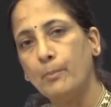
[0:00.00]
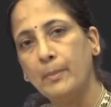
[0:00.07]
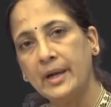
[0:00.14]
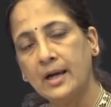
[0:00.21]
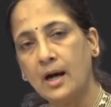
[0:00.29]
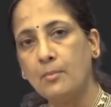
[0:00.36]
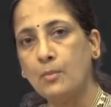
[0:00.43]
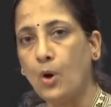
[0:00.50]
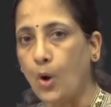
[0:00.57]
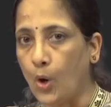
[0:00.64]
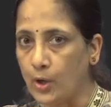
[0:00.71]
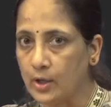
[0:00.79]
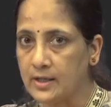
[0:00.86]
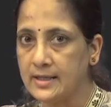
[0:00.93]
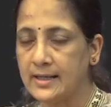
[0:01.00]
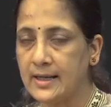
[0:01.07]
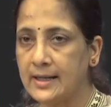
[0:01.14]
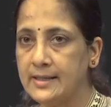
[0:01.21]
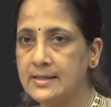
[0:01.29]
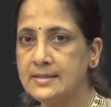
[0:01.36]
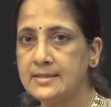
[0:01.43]
become
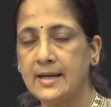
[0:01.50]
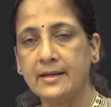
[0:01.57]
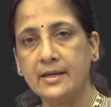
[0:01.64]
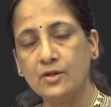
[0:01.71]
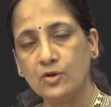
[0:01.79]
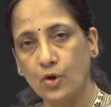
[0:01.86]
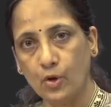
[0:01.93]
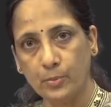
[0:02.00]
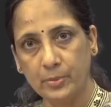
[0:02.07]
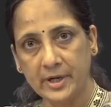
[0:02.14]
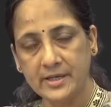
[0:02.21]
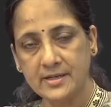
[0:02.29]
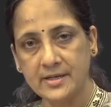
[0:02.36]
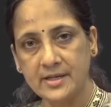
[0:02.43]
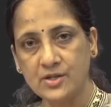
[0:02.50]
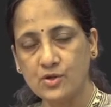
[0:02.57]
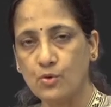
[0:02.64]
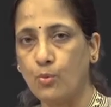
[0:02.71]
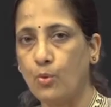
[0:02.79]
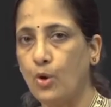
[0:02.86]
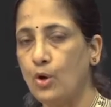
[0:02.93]
organized and incorporated into
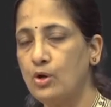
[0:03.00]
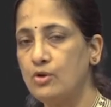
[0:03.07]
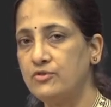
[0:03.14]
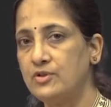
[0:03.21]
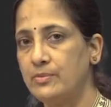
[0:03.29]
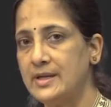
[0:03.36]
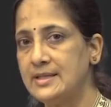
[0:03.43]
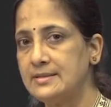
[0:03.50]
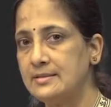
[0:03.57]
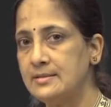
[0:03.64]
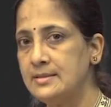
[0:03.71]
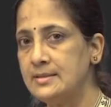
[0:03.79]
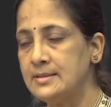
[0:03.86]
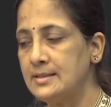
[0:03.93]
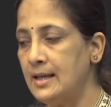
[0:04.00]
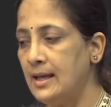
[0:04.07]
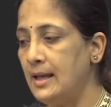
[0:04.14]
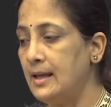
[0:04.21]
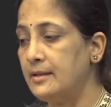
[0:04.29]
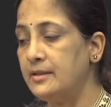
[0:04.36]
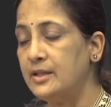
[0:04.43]
the wall of the vessels,
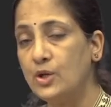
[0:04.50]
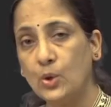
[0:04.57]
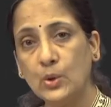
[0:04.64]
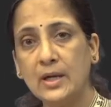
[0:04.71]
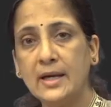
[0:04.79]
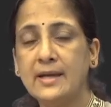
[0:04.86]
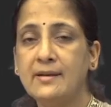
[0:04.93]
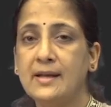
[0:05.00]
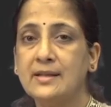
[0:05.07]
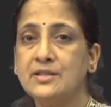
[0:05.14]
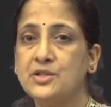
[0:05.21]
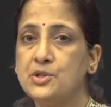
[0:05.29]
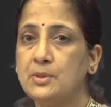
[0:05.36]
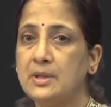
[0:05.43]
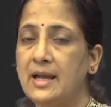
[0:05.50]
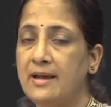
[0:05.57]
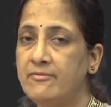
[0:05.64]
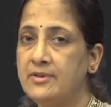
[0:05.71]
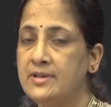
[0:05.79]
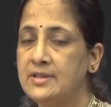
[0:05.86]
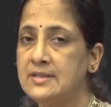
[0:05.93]
the only residual
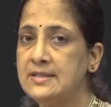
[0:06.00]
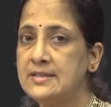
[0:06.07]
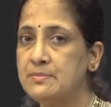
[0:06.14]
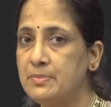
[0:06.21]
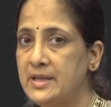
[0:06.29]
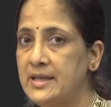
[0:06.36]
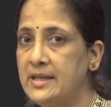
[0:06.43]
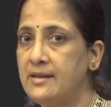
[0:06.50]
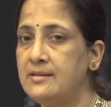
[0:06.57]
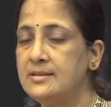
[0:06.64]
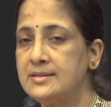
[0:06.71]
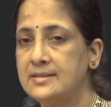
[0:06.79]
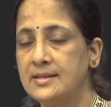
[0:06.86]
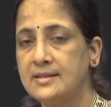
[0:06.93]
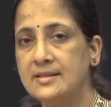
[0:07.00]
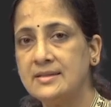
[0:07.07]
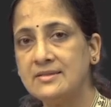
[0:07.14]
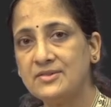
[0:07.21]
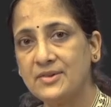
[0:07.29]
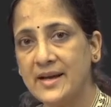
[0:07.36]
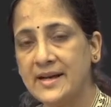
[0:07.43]
evidence being
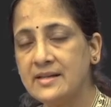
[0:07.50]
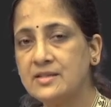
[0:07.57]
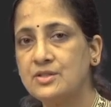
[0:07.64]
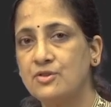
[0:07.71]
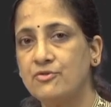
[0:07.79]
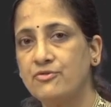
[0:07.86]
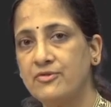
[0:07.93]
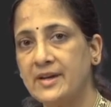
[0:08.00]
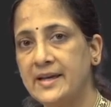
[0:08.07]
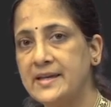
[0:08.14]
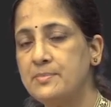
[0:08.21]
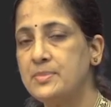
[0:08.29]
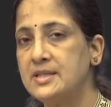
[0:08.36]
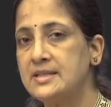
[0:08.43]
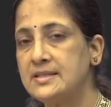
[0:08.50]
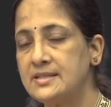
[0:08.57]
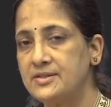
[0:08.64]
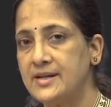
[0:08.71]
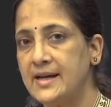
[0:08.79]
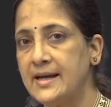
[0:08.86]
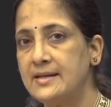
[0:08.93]
certain threads of fibrous
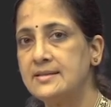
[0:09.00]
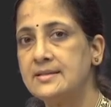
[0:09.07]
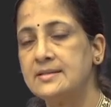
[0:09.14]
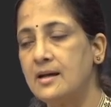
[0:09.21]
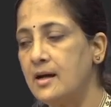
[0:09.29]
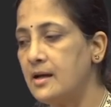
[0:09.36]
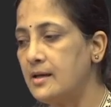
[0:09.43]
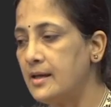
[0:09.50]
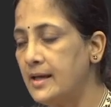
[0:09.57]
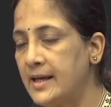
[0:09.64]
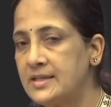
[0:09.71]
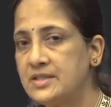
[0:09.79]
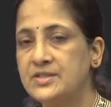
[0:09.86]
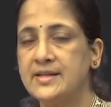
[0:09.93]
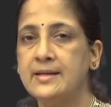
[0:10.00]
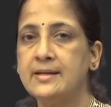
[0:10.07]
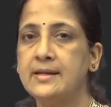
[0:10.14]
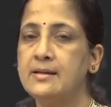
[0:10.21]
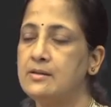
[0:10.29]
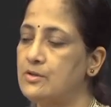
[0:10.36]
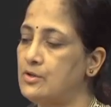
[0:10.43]
strands
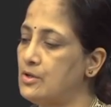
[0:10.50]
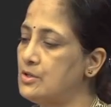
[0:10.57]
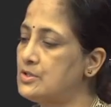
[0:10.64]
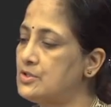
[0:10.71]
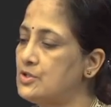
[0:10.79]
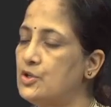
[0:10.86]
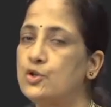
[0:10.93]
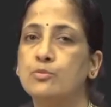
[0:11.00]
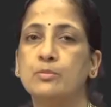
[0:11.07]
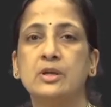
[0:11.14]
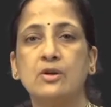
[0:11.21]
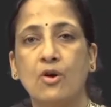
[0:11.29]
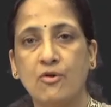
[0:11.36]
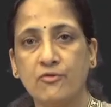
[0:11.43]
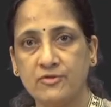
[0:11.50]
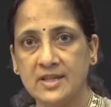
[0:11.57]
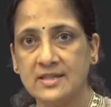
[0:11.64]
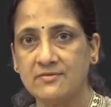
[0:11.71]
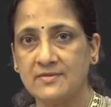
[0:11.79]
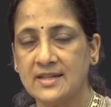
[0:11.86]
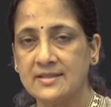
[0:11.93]
extending across the lumen of
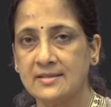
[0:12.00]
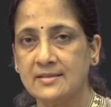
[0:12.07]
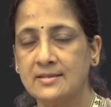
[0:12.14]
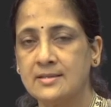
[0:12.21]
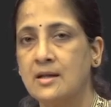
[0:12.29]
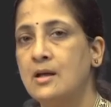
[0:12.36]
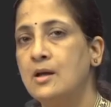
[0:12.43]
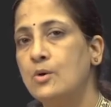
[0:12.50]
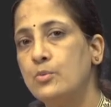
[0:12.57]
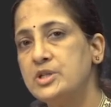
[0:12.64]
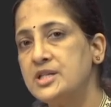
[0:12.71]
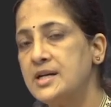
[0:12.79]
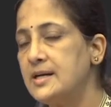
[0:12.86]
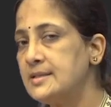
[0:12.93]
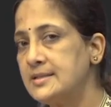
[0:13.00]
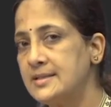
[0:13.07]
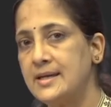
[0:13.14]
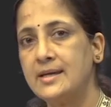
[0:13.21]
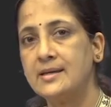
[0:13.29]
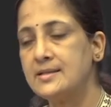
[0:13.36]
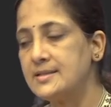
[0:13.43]
these vessels which are
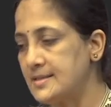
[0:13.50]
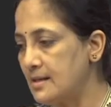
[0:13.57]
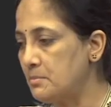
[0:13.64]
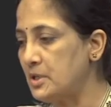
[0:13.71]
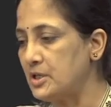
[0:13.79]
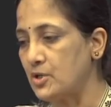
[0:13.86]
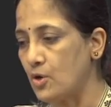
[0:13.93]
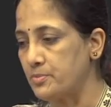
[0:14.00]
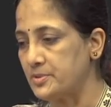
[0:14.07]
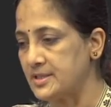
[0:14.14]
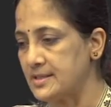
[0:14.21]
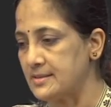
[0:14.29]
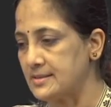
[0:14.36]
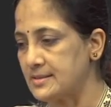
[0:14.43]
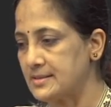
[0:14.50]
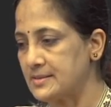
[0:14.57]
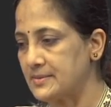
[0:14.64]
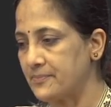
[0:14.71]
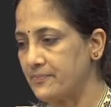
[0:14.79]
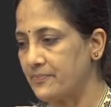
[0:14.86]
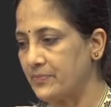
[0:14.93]
seen in some autopsies.